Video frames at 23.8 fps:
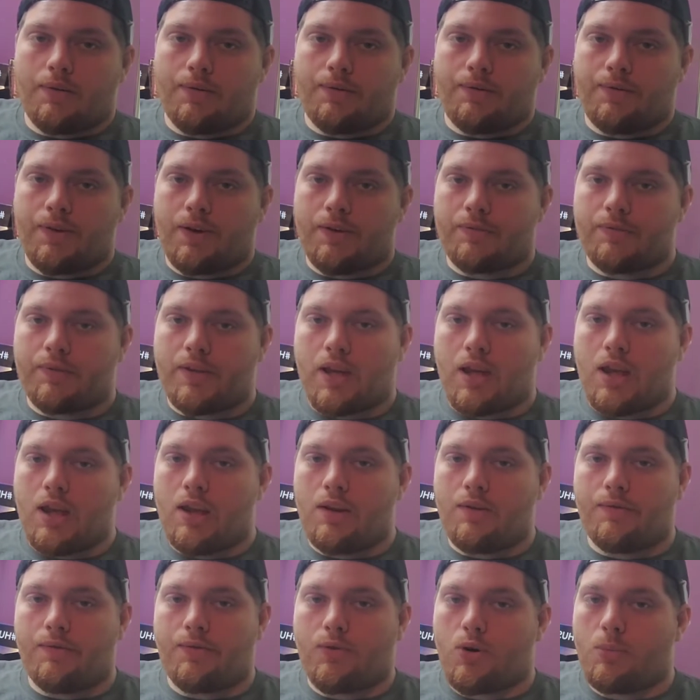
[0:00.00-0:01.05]

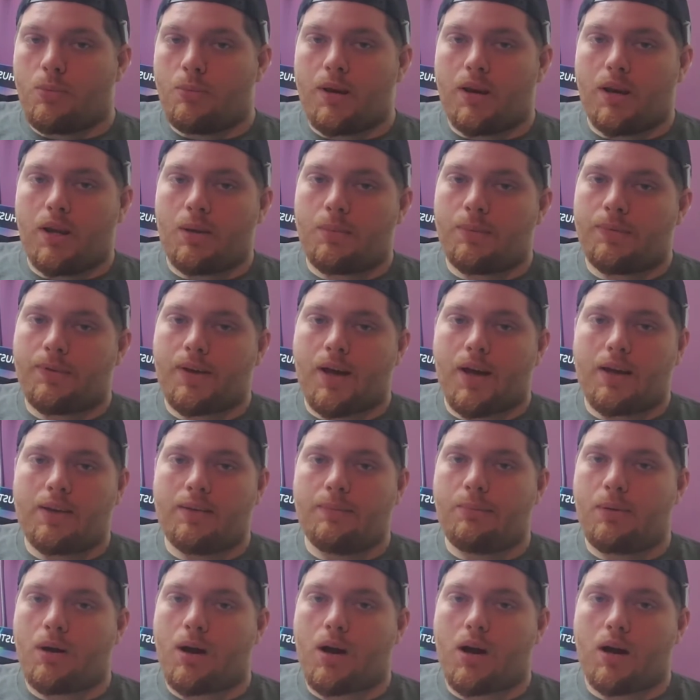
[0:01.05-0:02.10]
15 for a medium
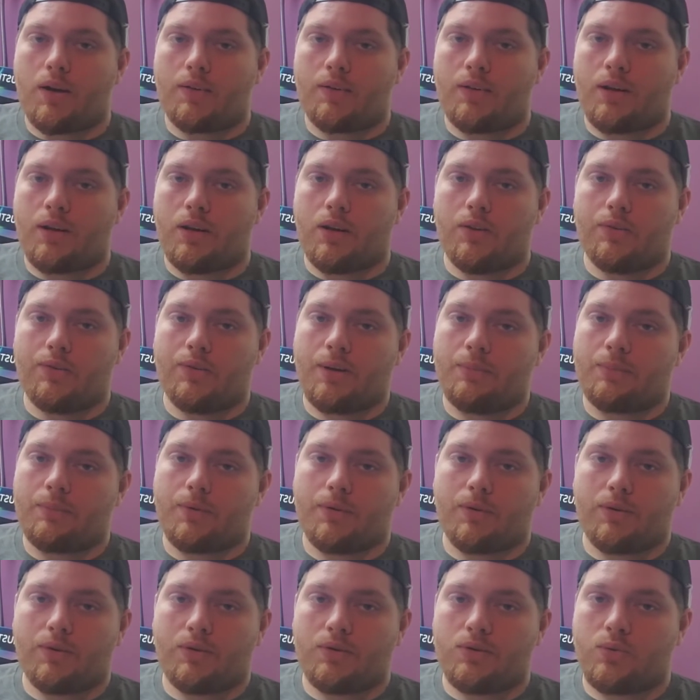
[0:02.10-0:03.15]
sized box, and it goes up
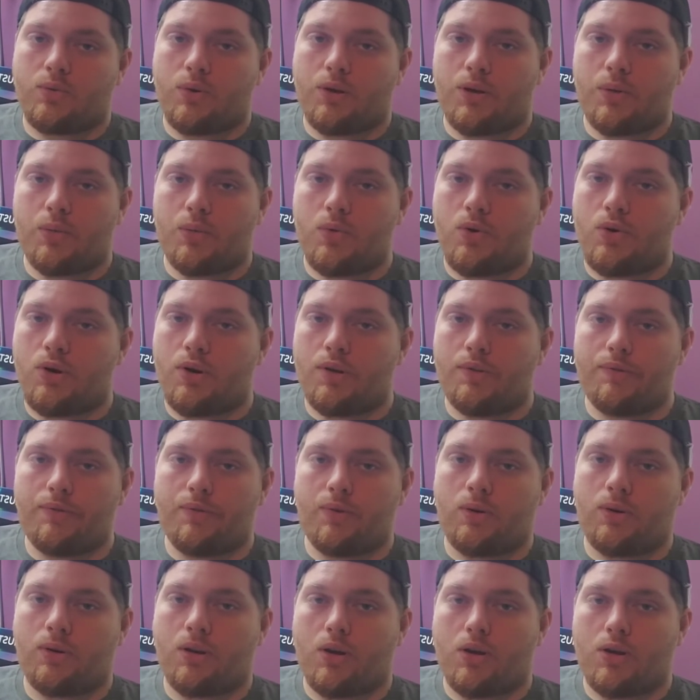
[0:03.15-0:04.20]
to 21 for
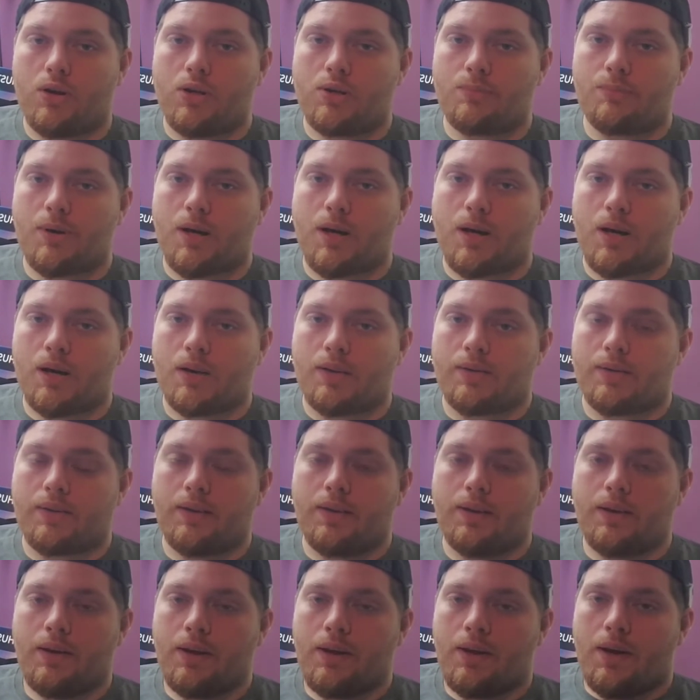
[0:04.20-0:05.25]
a large box.
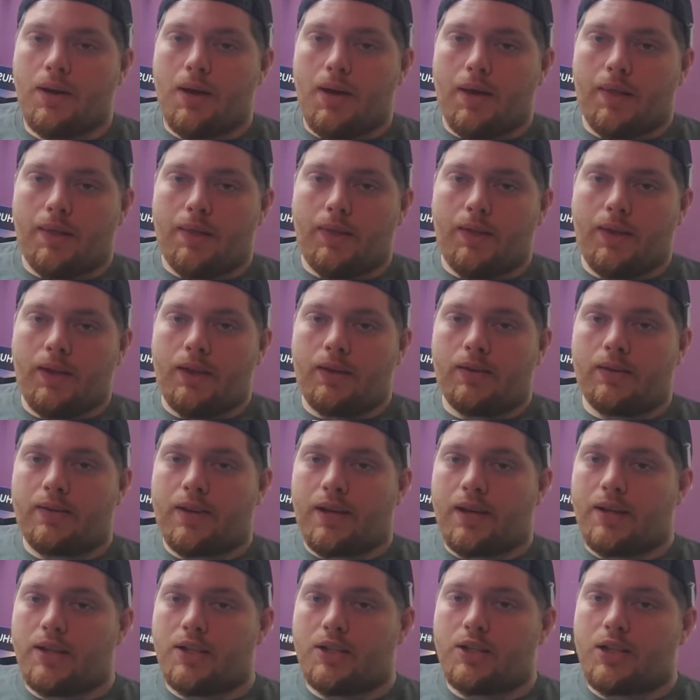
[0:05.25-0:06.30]
This, I
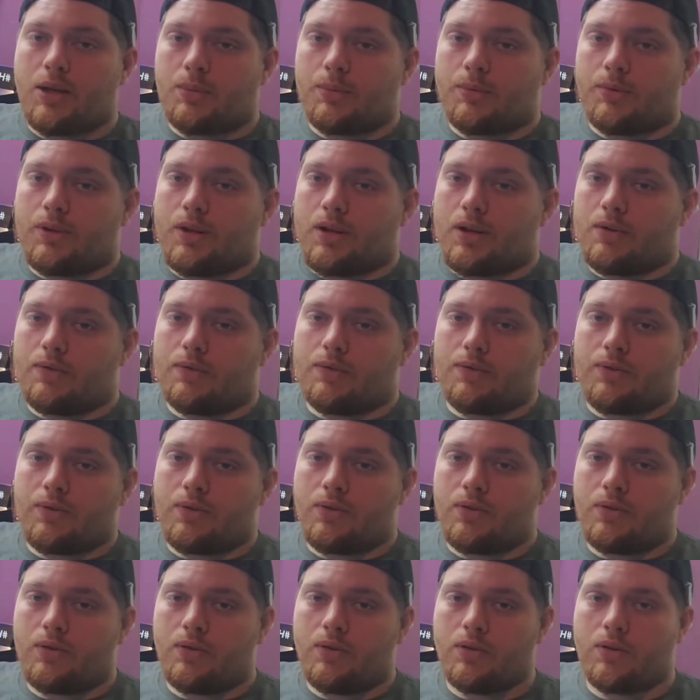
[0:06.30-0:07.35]
could ship stuff,
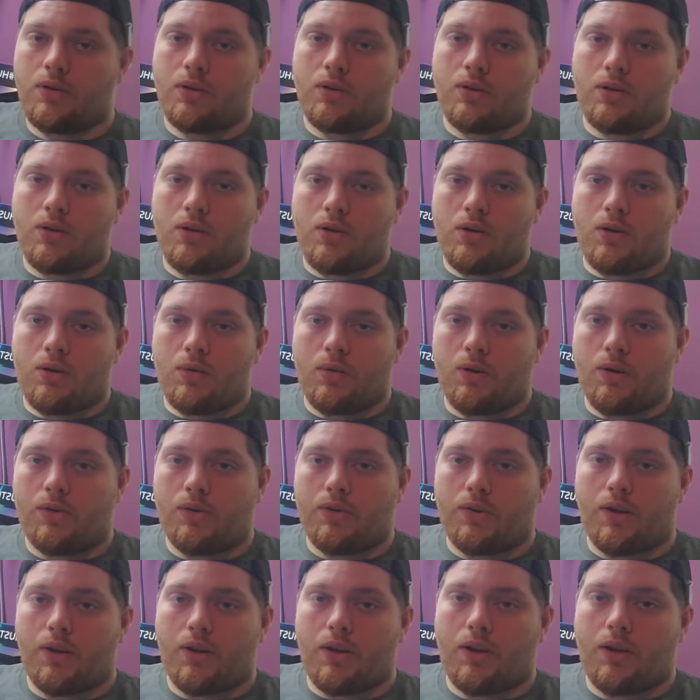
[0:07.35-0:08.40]
where
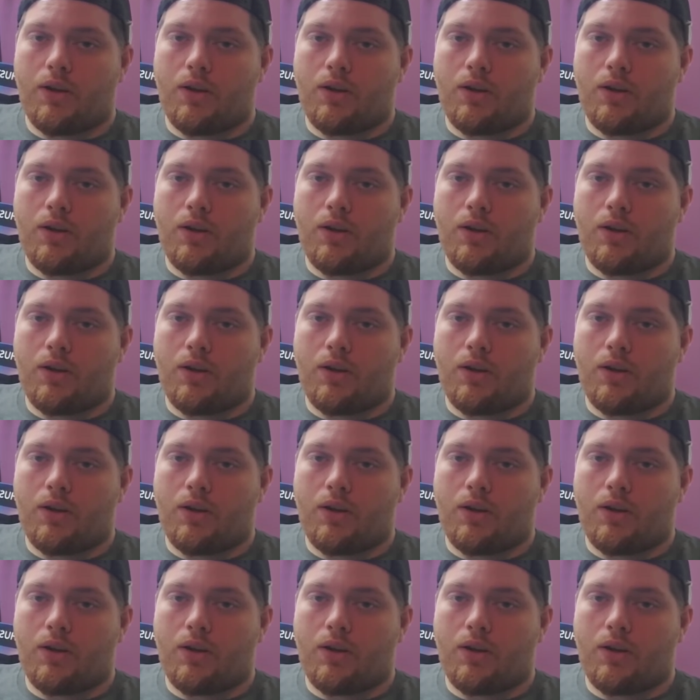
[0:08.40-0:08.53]
is it?